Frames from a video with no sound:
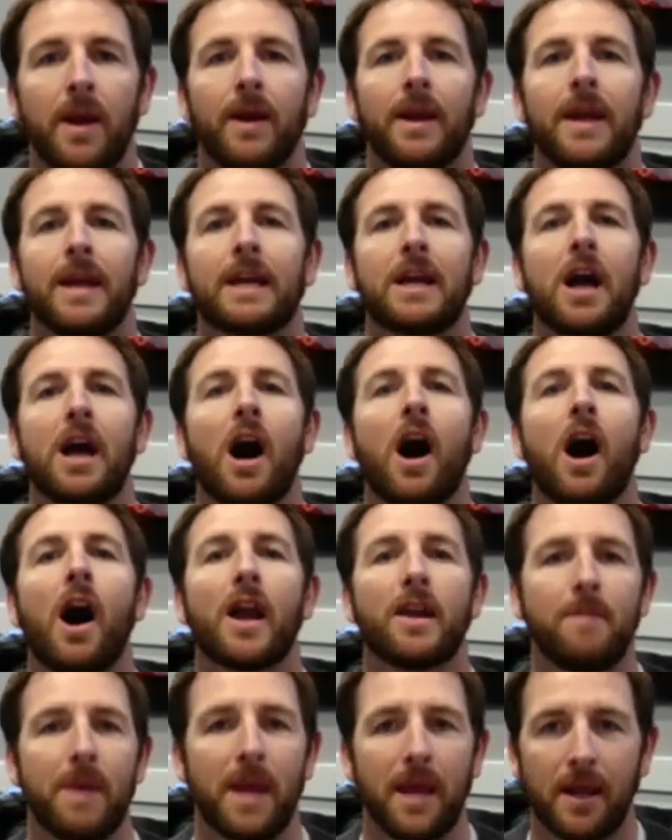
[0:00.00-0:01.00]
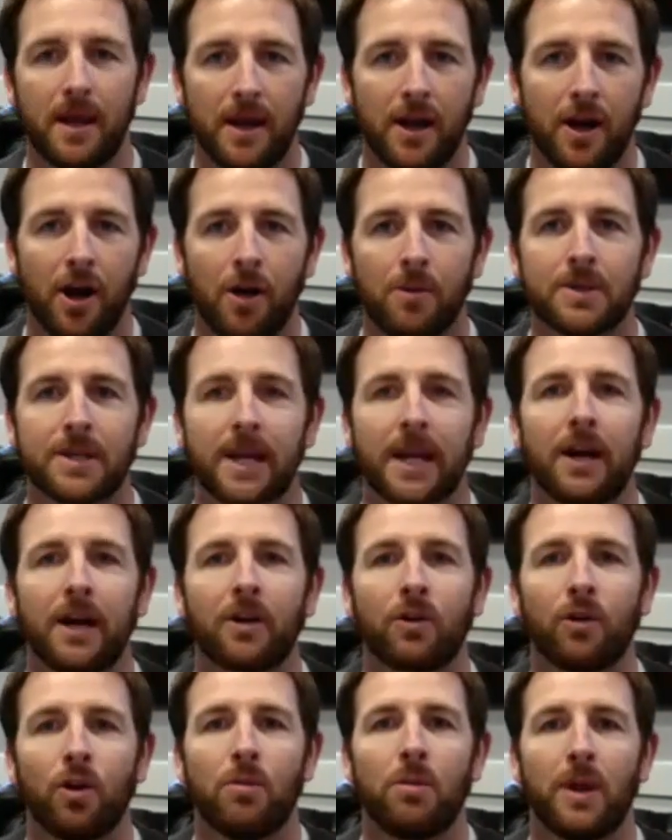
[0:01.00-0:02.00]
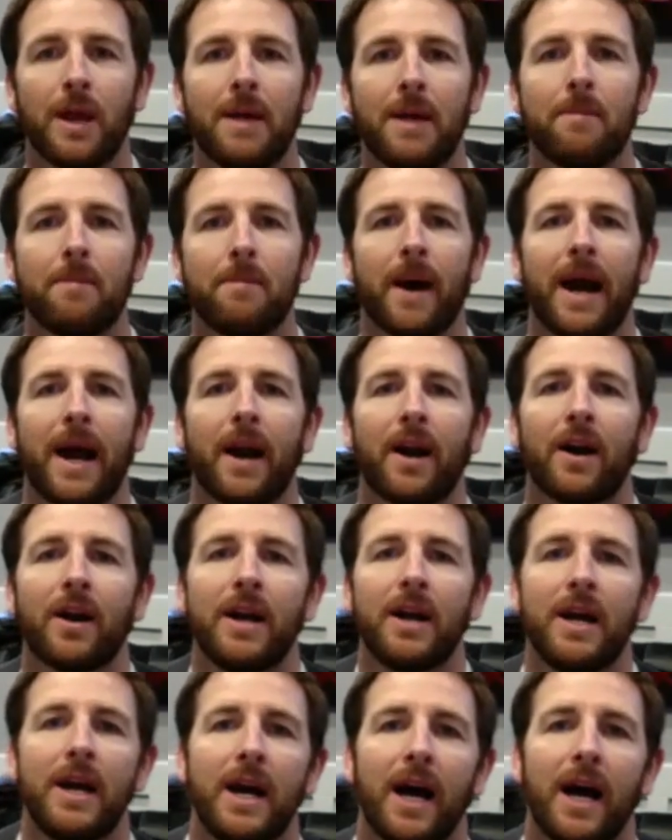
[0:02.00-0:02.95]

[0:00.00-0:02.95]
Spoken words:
economy, almost like a global empire.